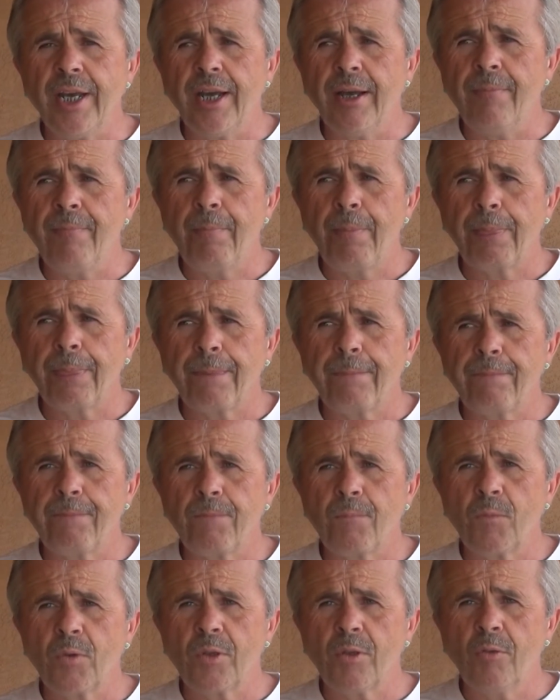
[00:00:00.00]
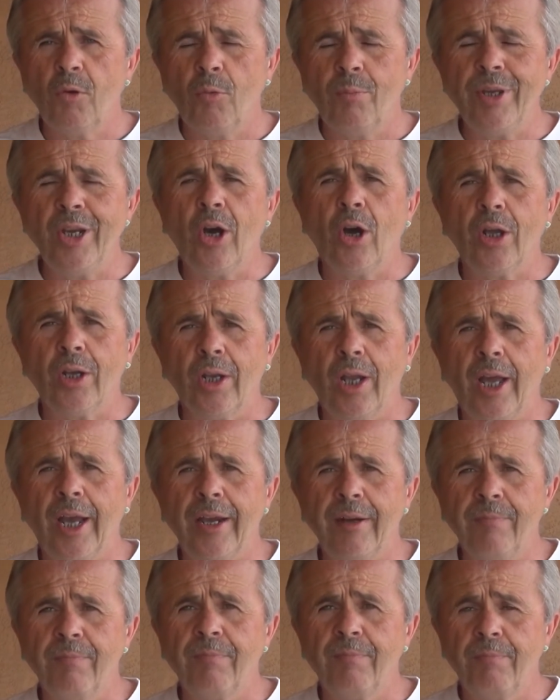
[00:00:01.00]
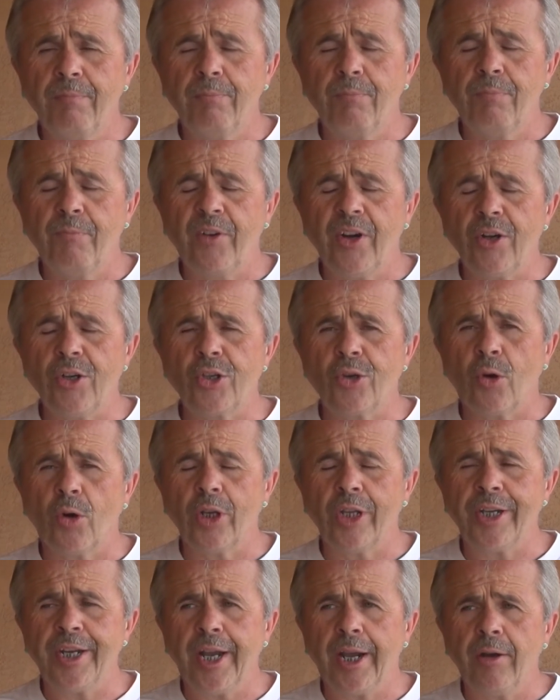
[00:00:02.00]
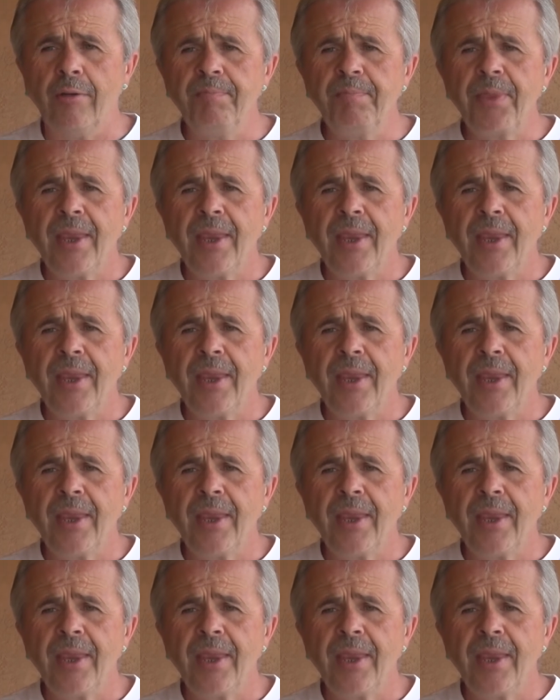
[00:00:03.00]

online very shortly now.